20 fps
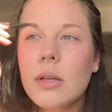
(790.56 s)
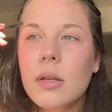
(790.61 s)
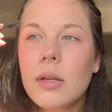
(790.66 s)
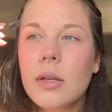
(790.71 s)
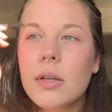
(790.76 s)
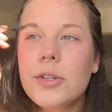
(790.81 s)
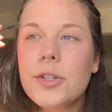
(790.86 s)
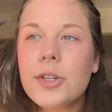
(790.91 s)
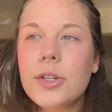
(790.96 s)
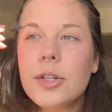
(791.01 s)

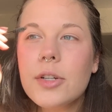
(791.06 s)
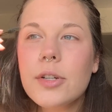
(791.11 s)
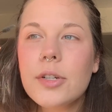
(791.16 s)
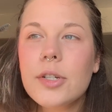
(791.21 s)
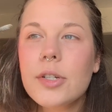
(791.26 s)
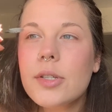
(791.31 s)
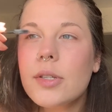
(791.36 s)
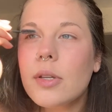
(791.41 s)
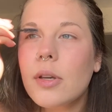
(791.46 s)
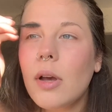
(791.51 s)
I should have
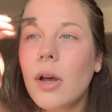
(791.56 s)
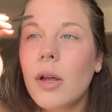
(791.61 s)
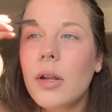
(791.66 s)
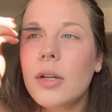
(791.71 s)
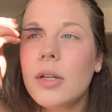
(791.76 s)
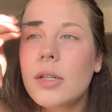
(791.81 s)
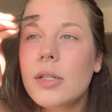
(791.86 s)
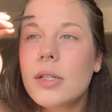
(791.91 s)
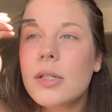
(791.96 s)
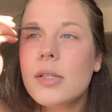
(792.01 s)
just gone
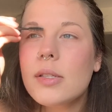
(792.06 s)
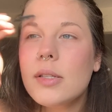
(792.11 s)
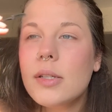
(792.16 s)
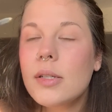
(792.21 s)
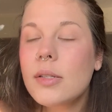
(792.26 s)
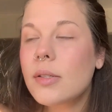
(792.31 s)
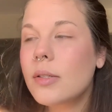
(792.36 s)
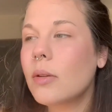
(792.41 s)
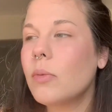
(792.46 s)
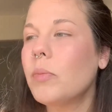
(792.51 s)
in to
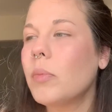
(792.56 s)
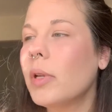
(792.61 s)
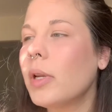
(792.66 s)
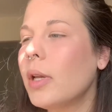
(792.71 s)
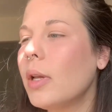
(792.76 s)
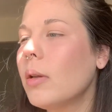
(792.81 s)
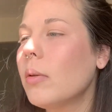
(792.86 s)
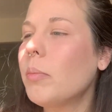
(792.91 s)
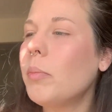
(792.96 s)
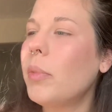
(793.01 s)
see
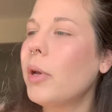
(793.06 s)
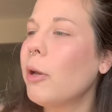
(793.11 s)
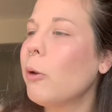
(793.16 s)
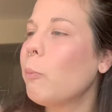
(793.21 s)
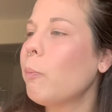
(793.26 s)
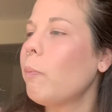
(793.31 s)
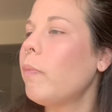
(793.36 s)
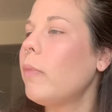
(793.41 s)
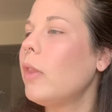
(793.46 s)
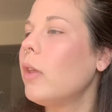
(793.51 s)
somebody, but
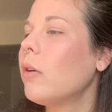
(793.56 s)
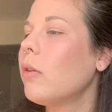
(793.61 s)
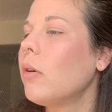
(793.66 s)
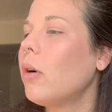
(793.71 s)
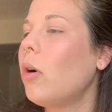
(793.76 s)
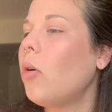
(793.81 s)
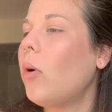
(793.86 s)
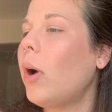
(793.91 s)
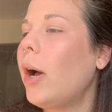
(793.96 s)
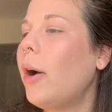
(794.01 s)
they'll
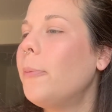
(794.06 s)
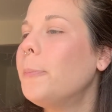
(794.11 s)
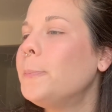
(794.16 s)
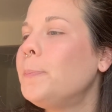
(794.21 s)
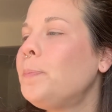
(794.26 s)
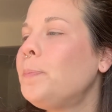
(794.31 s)
grow out.